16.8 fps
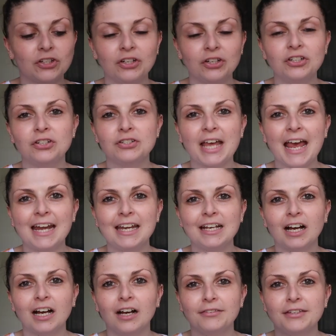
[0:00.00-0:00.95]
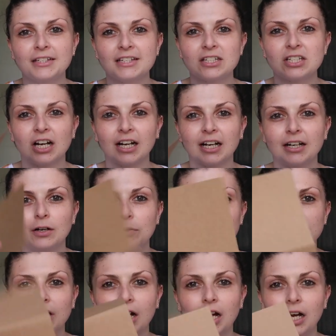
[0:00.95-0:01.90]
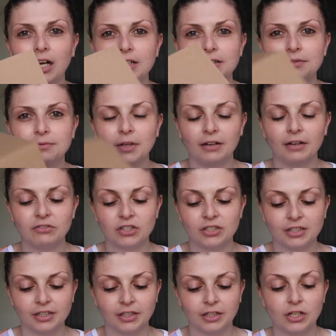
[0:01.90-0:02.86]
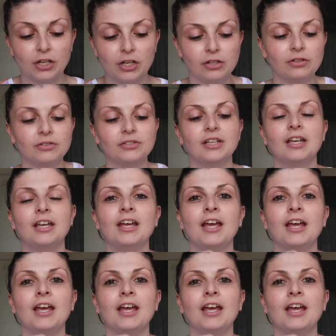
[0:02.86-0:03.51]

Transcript: You can use any card. This is like an old card that I'm just going to use.